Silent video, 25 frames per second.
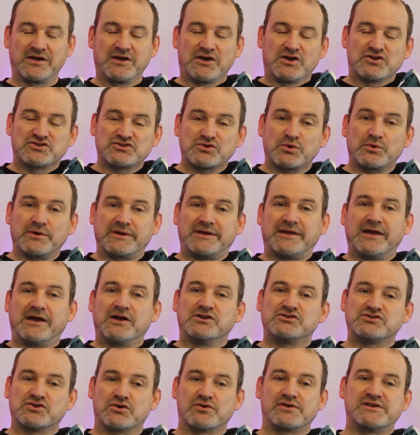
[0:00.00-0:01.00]
Surely
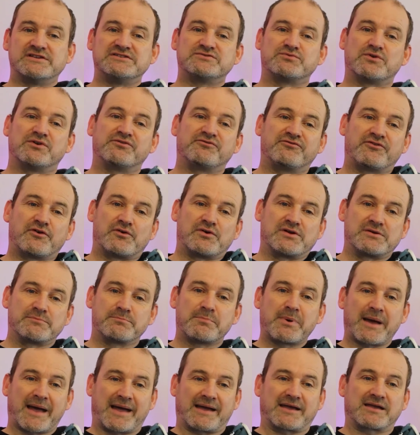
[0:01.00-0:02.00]
John is referring
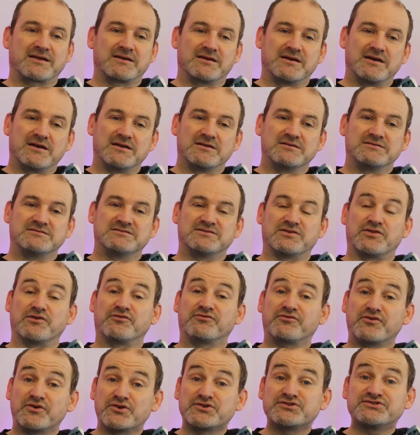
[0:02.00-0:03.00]
back to the
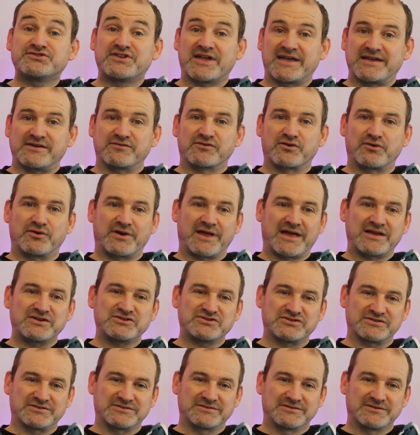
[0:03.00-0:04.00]
first day of
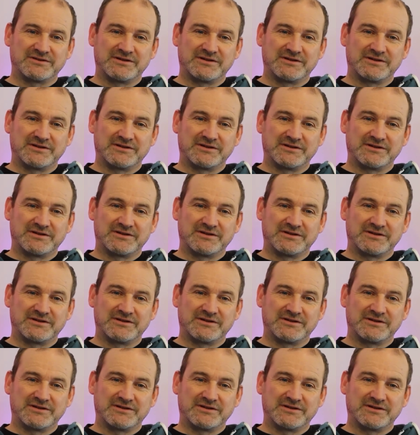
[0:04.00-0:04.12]
creation.